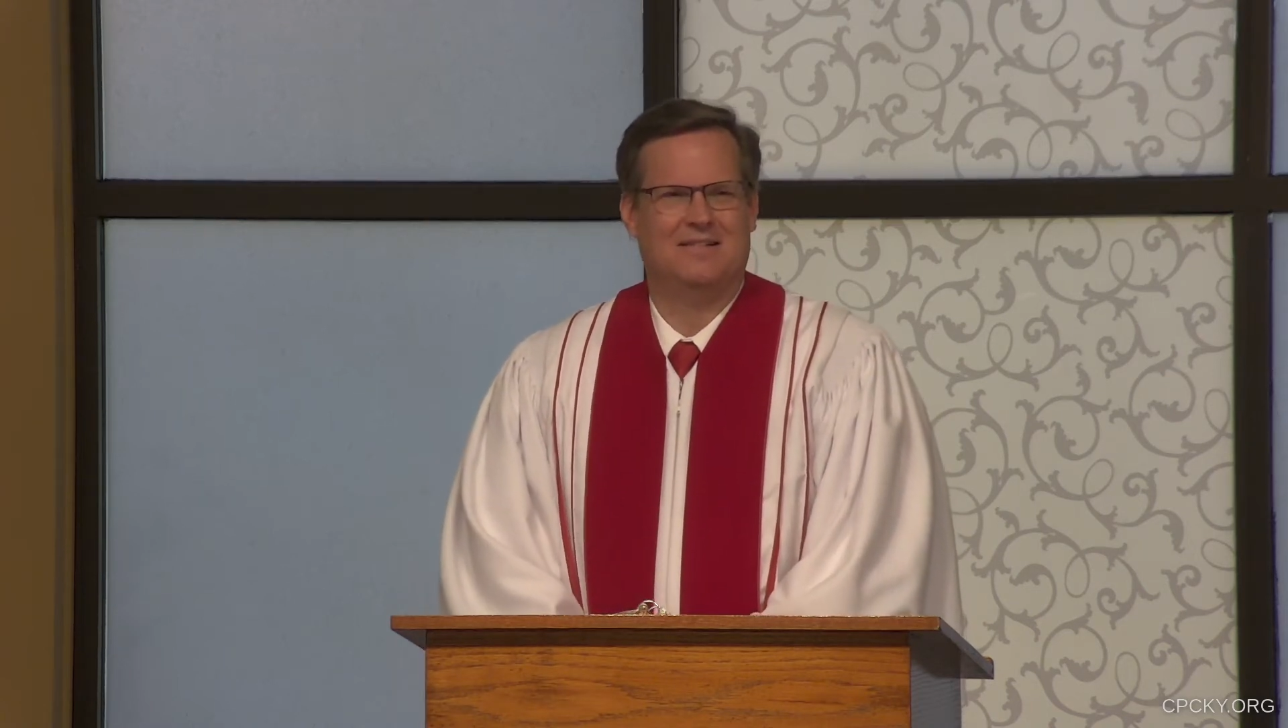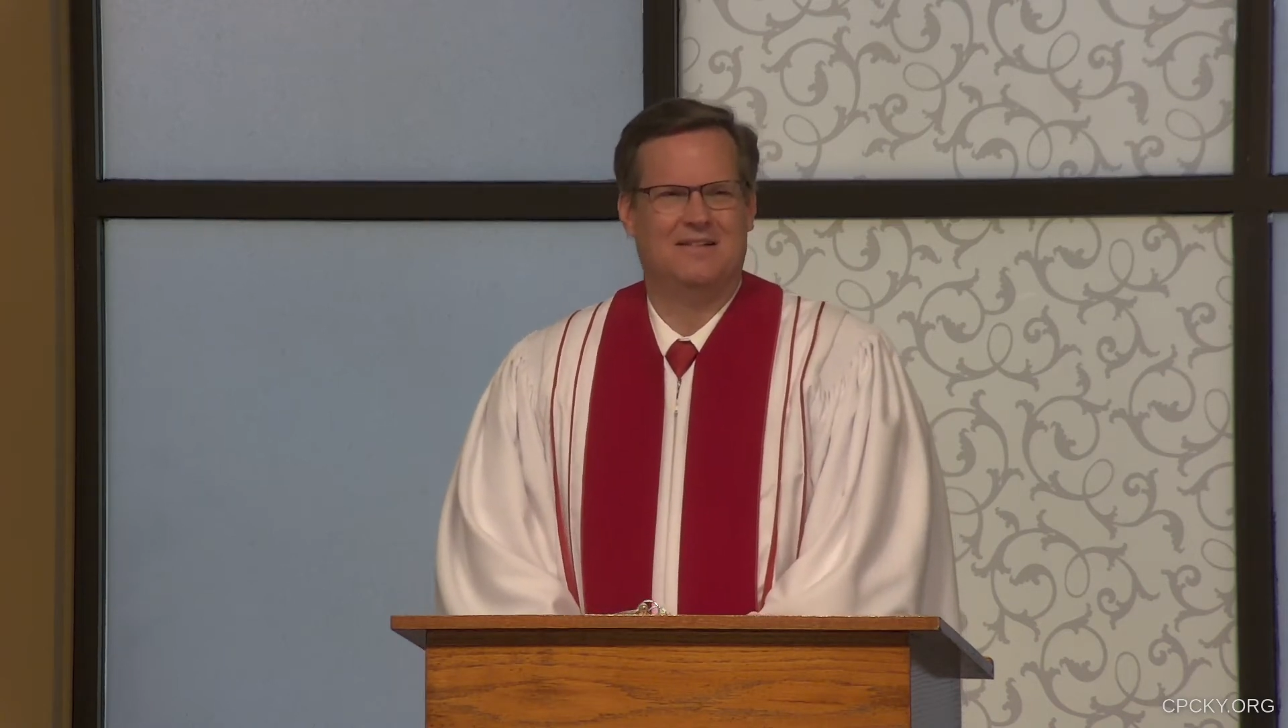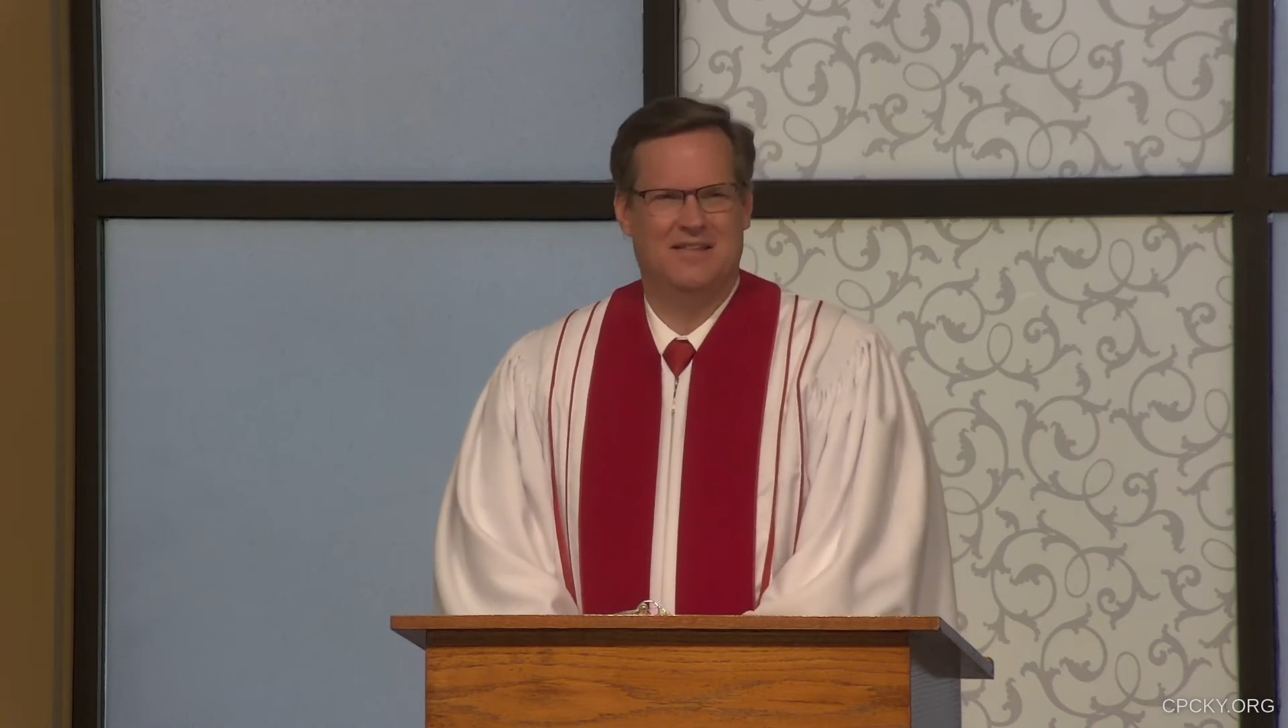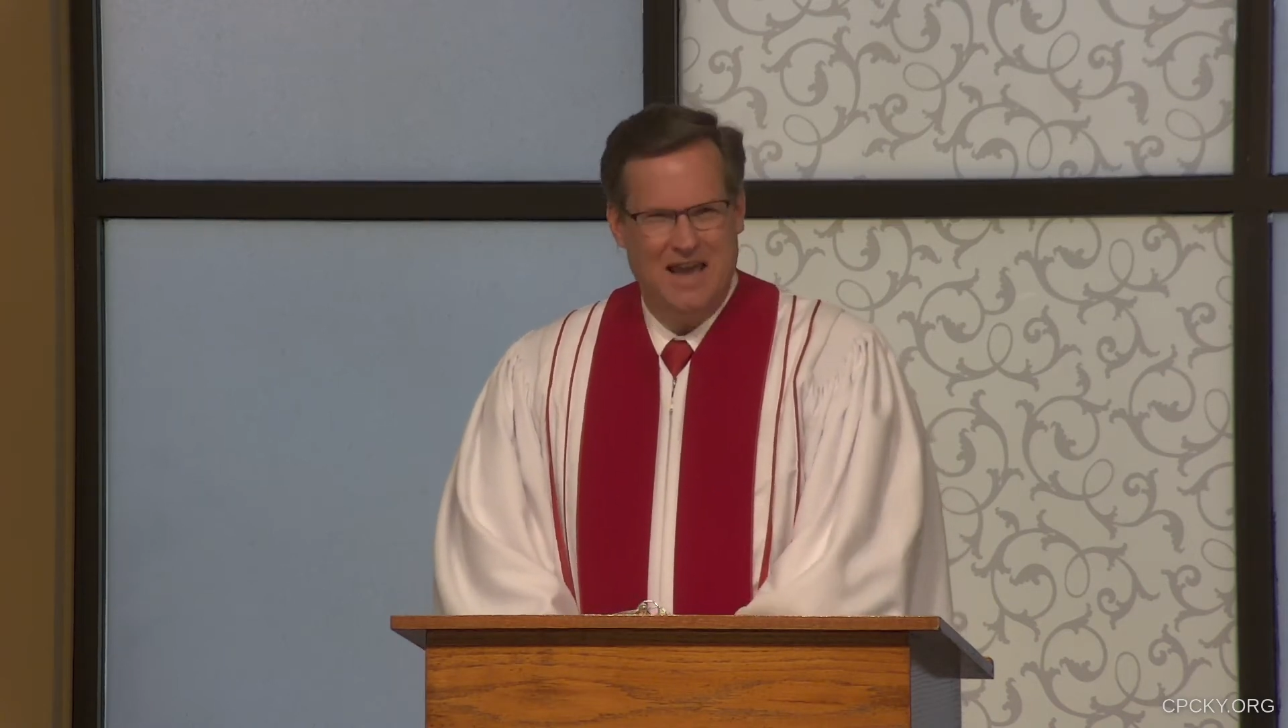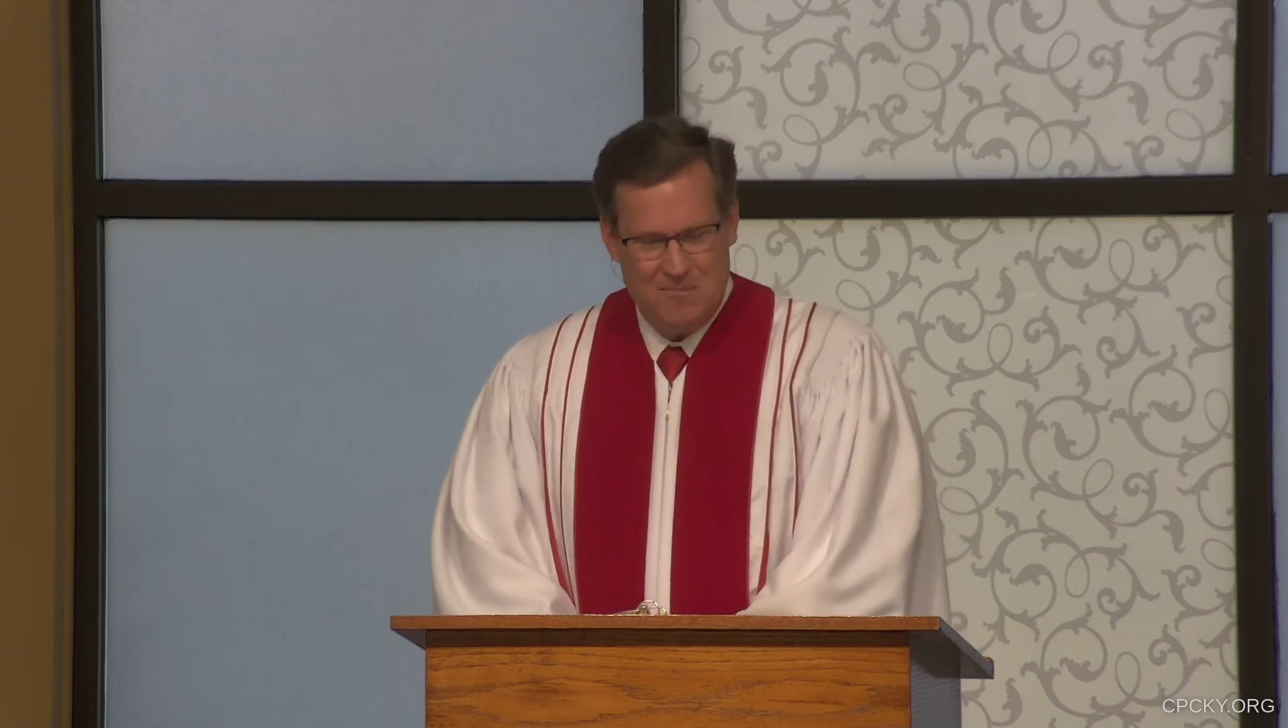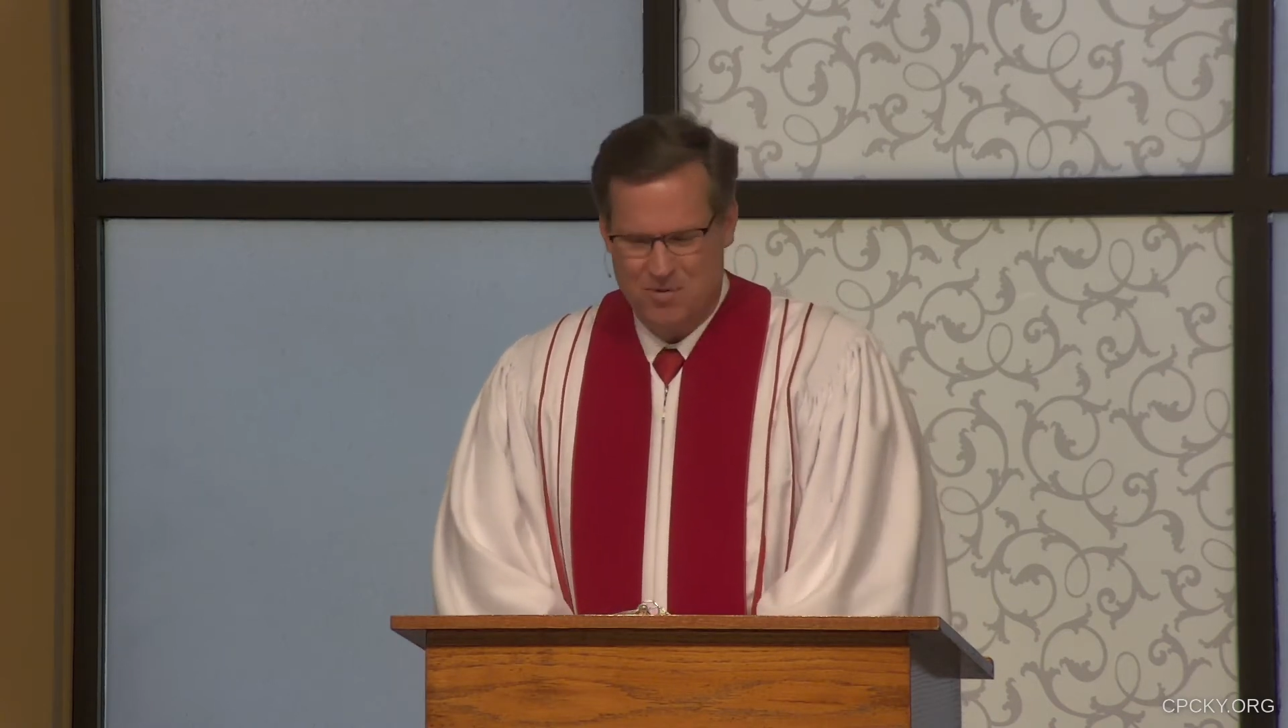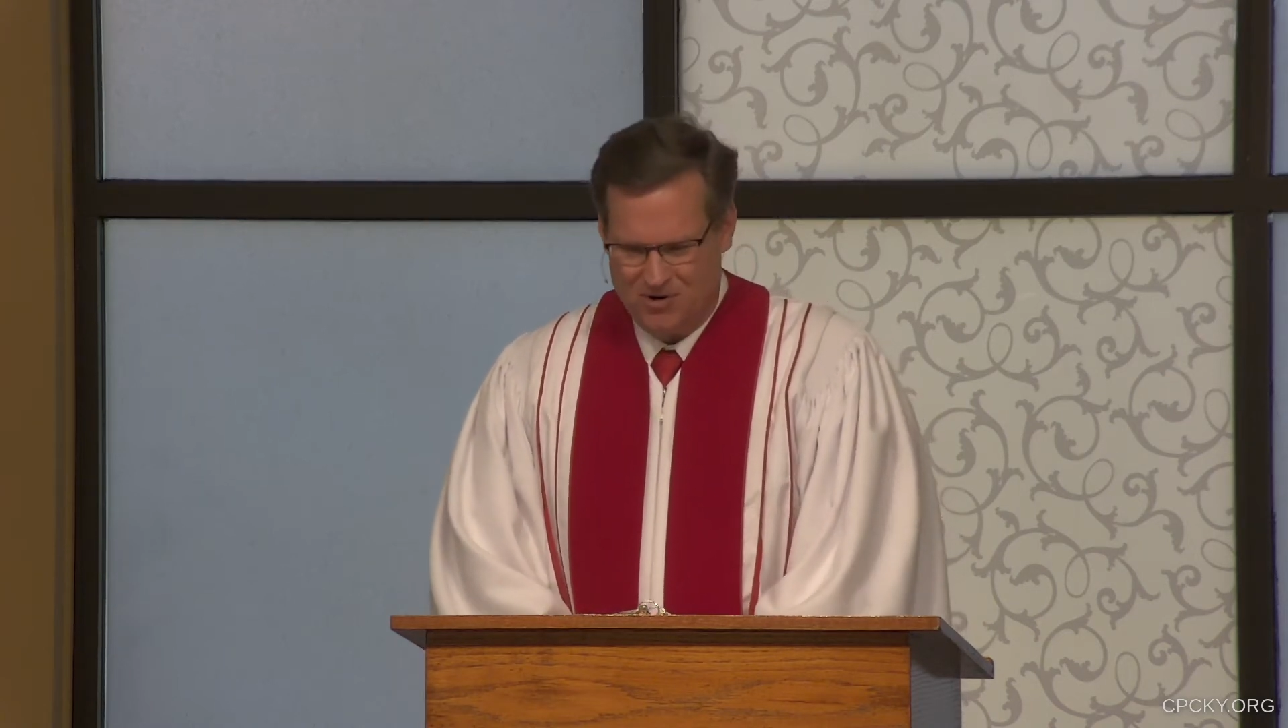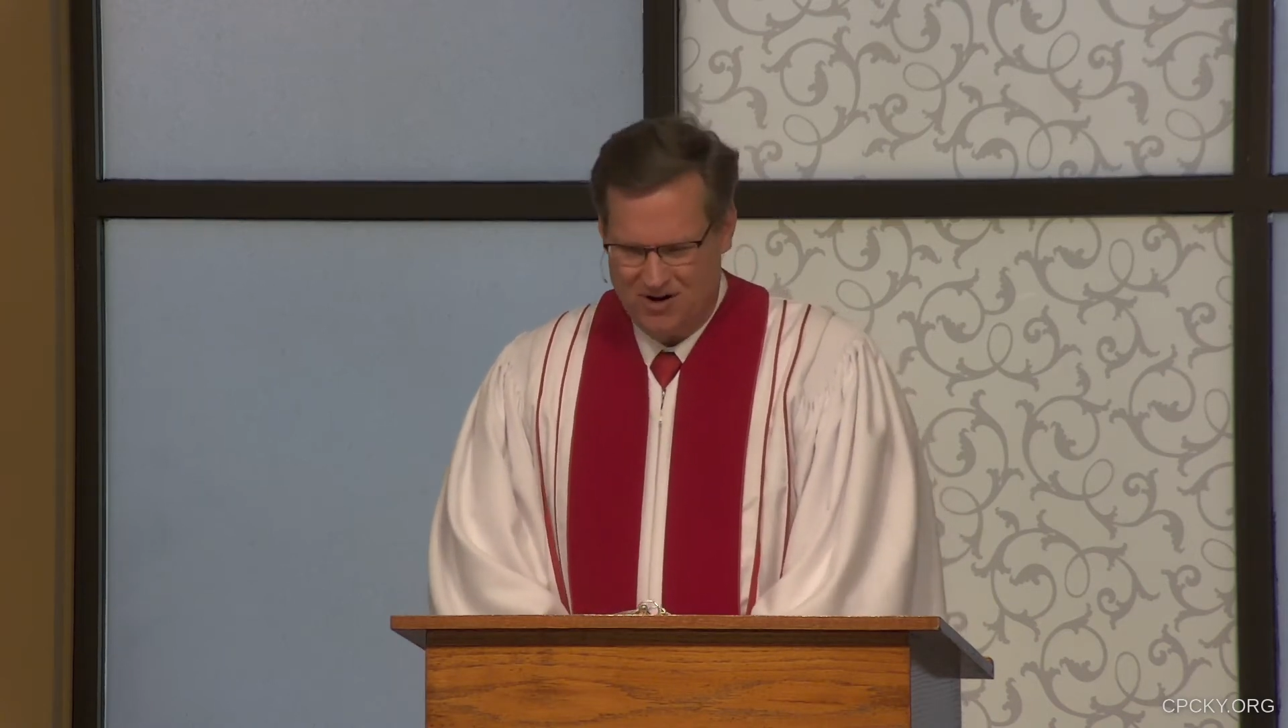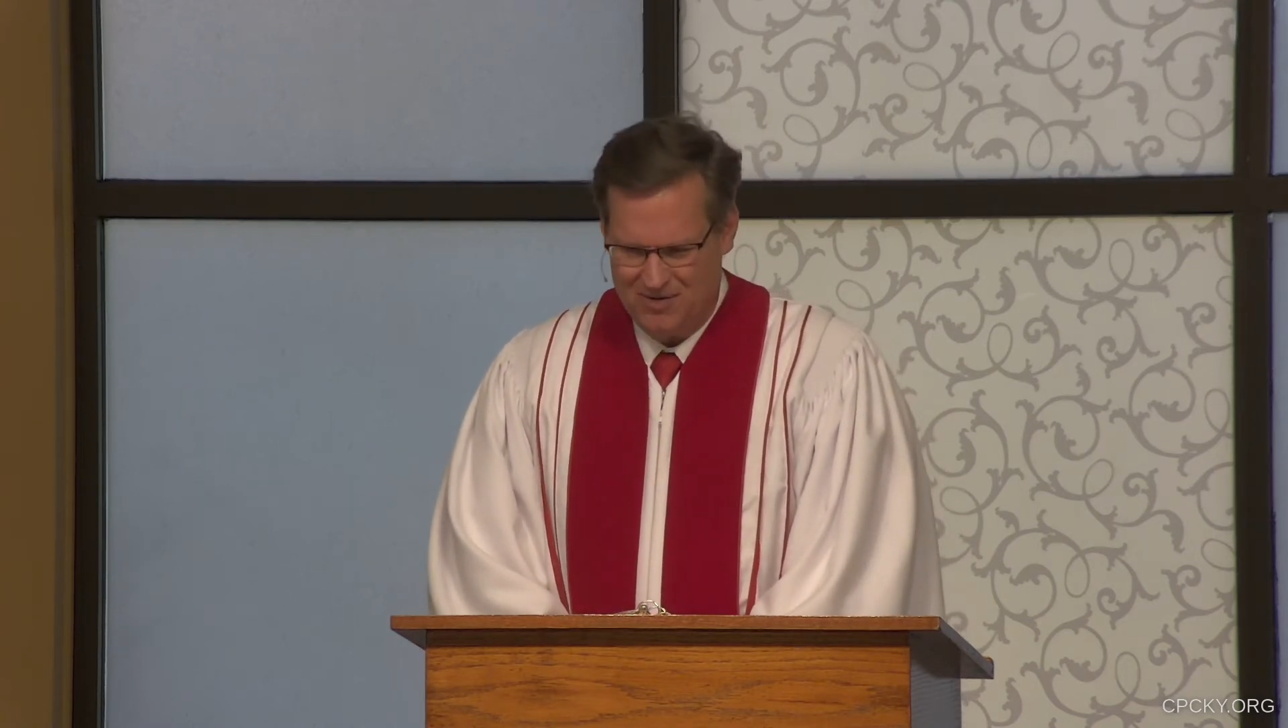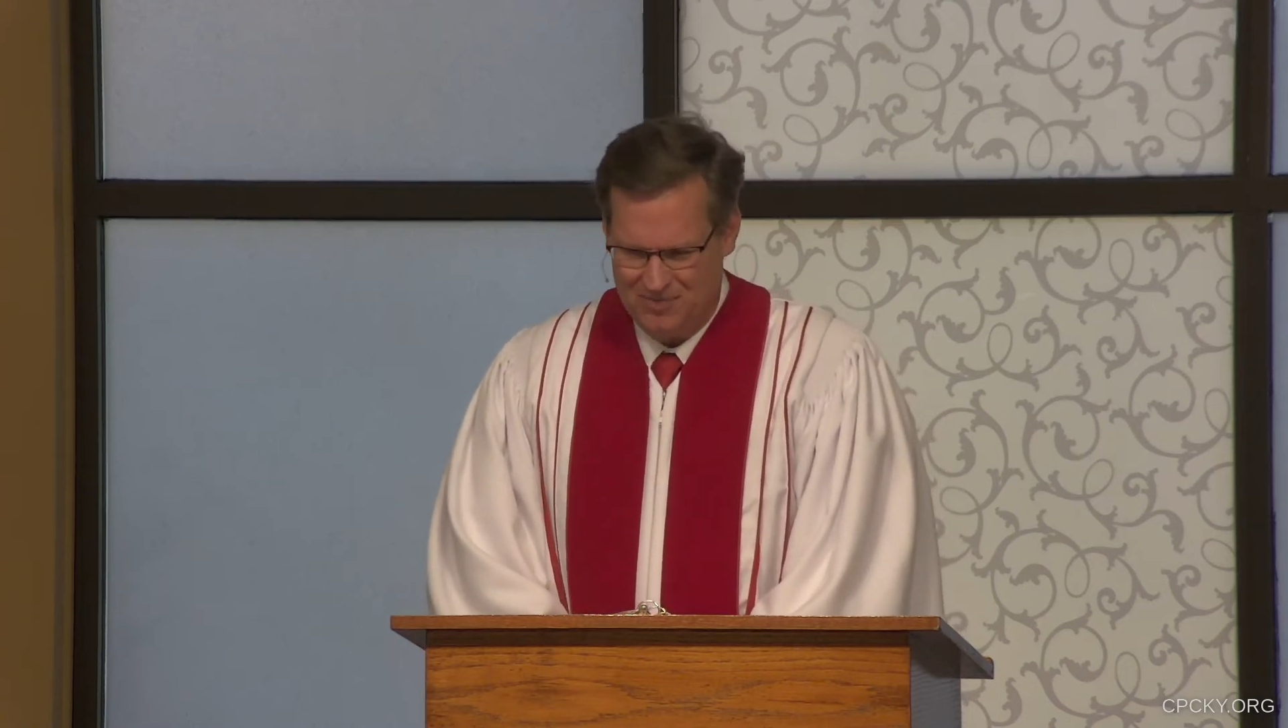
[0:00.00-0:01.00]
the
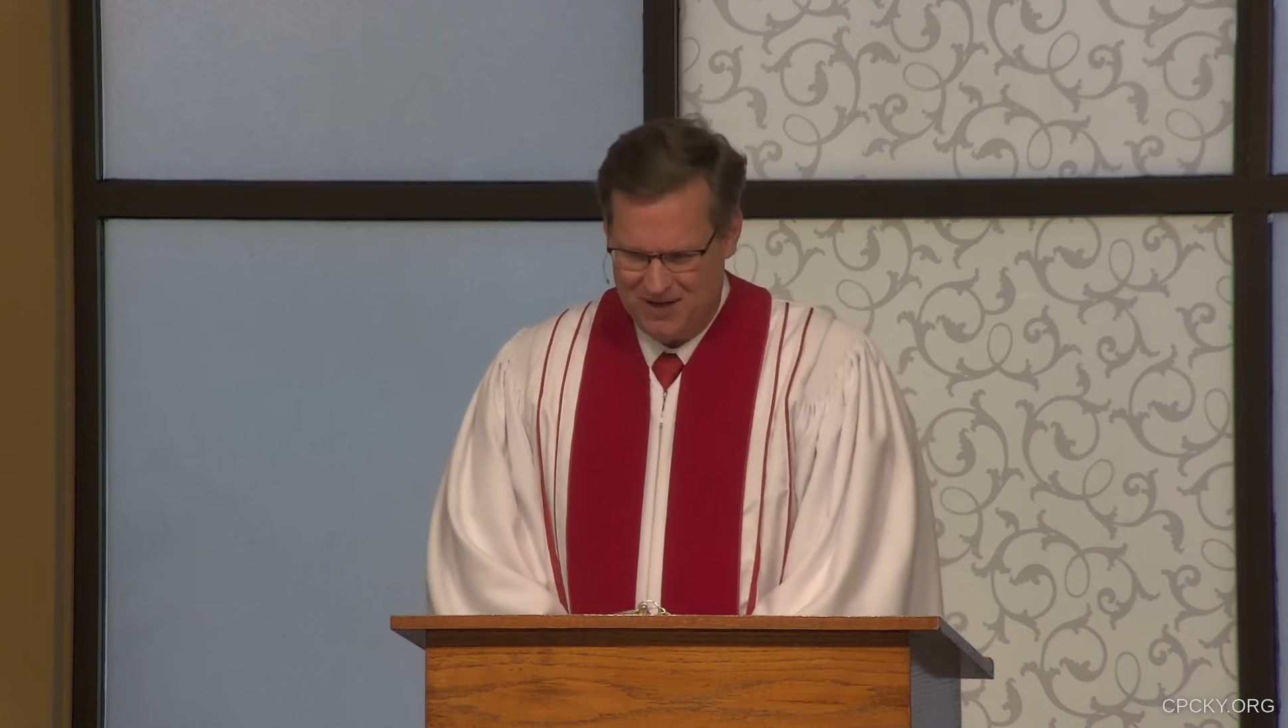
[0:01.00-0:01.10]
emperor,